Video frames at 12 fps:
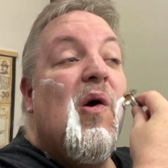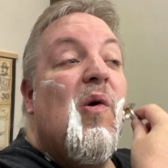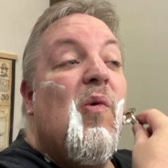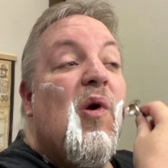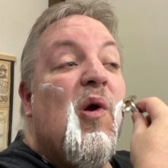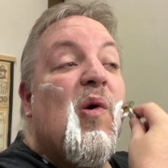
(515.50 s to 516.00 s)

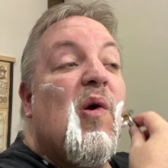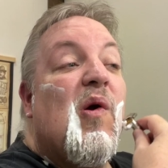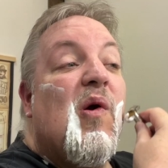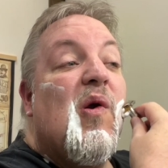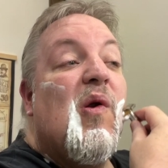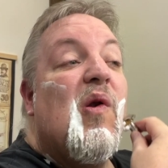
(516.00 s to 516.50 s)
we
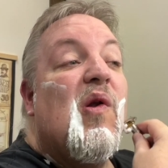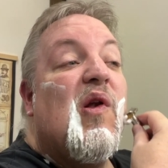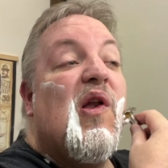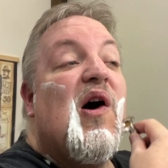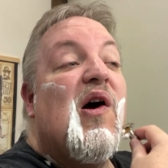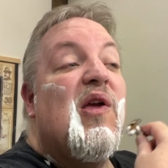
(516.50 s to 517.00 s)
were
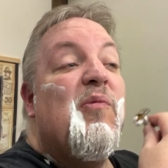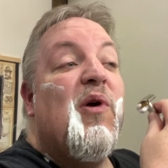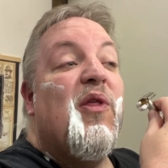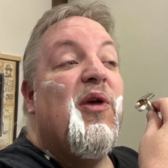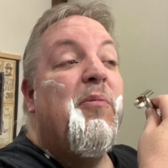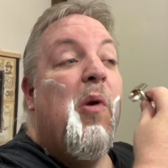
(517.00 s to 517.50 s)
talking
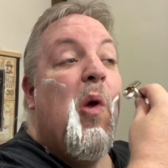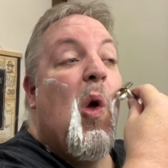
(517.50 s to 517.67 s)
with him.